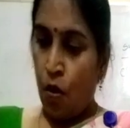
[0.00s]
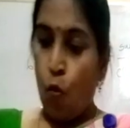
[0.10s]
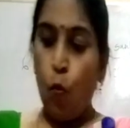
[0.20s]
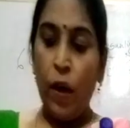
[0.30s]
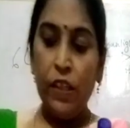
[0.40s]

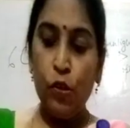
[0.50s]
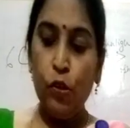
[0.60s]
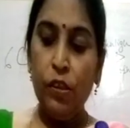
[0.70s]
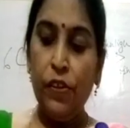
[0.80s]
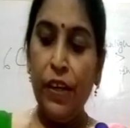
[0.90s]
Why
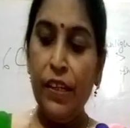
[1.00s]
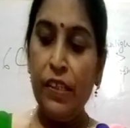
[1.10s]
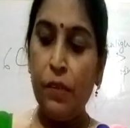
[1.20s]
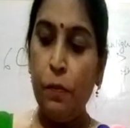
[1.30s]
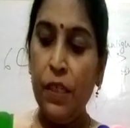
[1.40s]
should
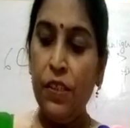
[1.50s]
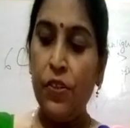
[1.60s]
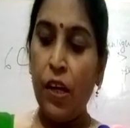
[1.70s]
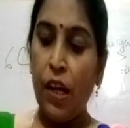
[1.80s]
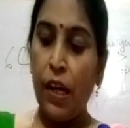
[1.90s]
grains be
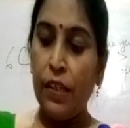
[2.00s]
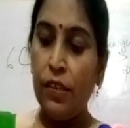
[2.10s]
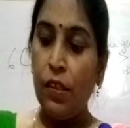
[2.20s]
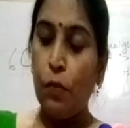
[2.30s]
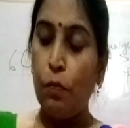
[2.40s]
dried
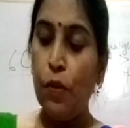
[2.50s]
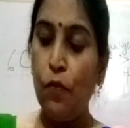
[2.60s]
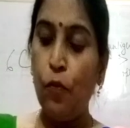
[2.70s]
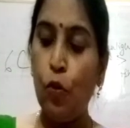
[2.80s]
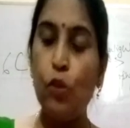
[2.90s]

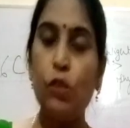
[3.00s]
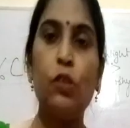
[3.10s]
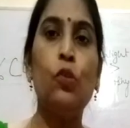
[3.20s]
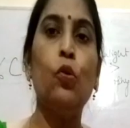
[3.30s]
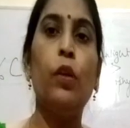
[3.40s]
before
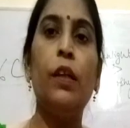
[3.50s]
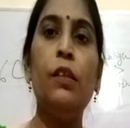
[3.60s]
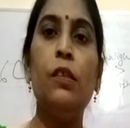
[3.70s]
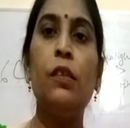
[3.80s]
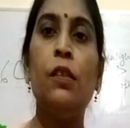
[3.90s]

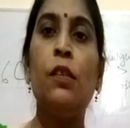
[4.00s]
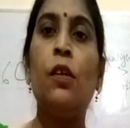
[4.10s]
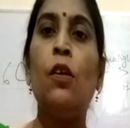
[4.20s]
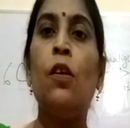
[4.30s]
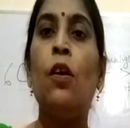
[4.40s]
storage?
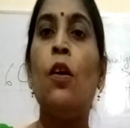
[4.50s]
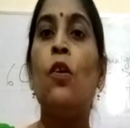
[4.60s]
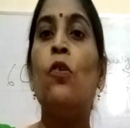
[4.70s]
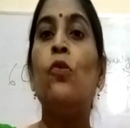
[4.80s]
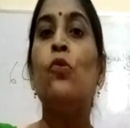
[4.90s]

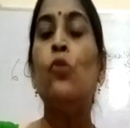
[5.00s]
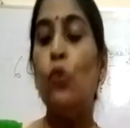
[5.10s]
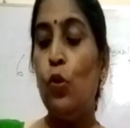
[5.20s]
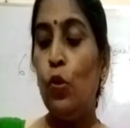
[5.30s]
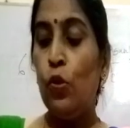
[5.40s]

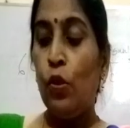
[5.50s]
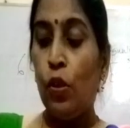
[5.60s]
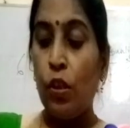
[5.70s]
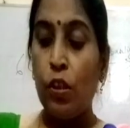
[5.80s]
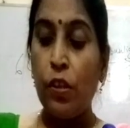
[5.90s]
So,
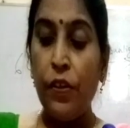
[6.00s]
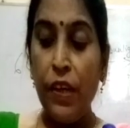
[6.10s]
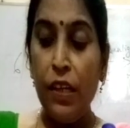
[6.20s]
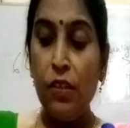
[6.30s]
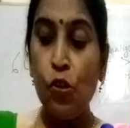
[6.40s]

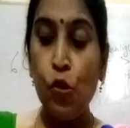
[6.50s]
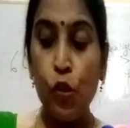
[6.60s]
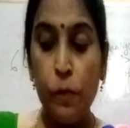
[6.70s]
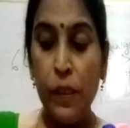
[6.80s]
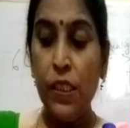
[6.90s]
grains
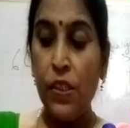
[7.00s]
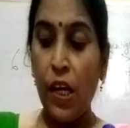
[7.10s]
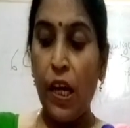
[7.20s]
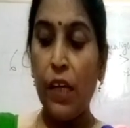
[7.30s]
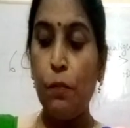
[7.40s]
should be
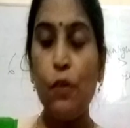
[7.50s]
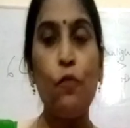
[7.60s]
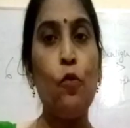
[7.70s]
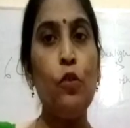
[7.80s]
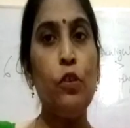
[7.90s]
dried
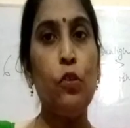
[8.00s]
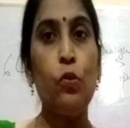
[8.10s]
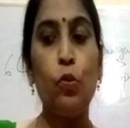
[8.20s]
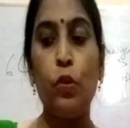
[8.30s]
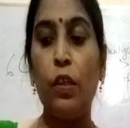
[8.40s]
before
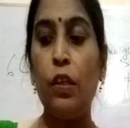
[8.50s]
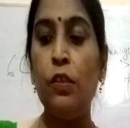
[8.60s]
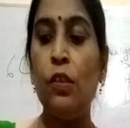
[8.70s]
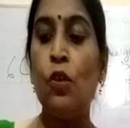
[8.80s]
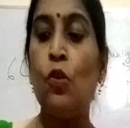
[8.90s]
storage
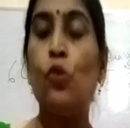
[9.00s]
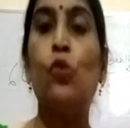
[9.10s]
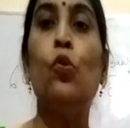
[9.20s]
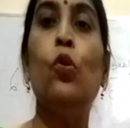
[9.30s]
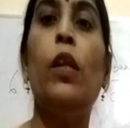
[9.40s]

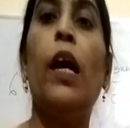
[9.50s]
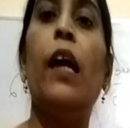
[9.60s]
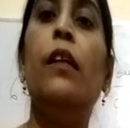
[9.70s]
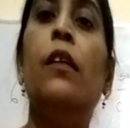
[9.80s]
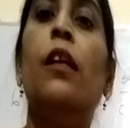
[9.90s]
so
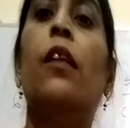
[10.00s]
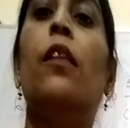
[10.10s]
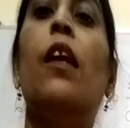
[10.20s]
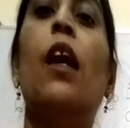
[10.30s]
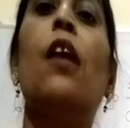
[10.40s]
that
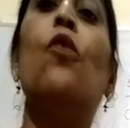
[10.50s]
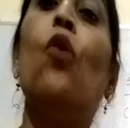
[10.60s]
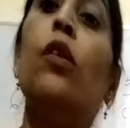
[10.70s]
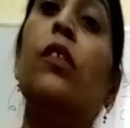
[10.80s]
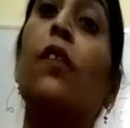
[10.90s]
they are
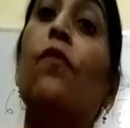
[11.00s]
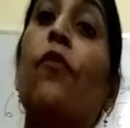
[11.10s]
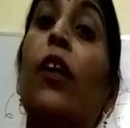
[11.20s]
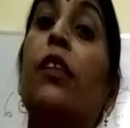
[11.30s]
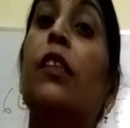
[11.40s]
not
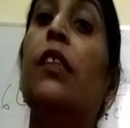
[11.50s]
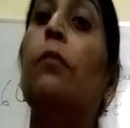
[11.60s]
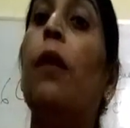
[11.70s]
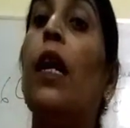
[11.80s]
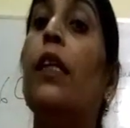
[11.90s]

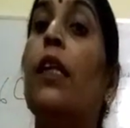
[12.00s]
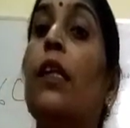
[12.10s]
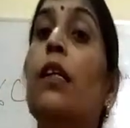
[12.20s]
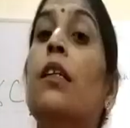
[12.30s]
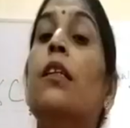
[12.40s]
infected by the
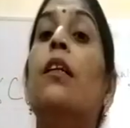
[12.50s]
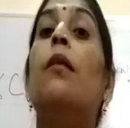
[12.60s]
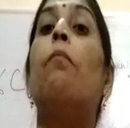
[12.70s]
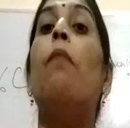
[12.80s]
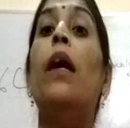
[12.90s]

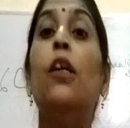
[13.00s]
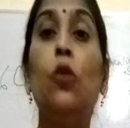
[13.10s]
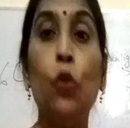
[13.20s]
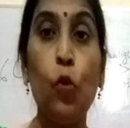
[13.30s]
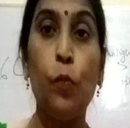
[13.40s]

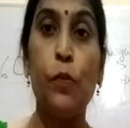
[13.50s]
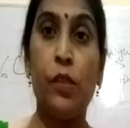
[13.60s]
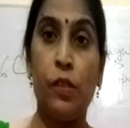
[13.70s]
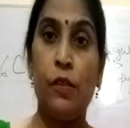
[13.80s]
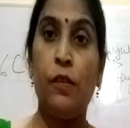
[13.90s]

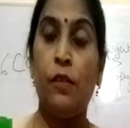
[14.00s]
microbes.